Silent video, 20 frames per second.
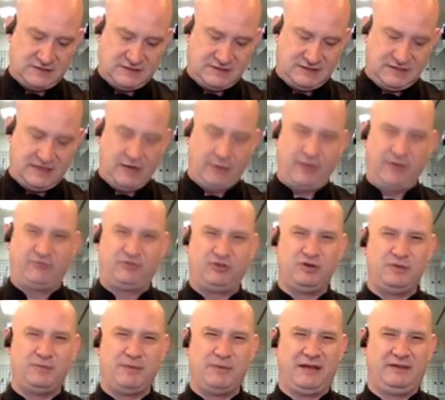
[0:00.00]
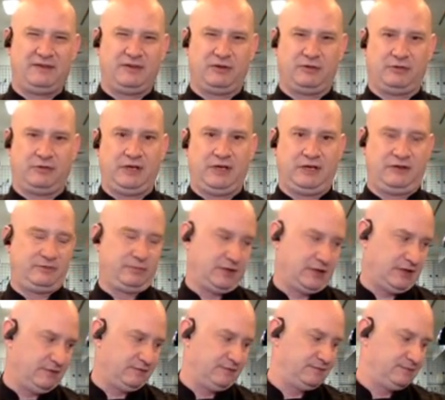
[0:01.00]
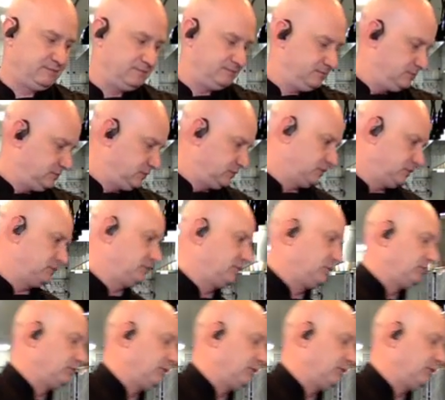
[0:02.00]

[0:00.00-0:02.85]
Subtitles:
now we have two base ingredients. We have the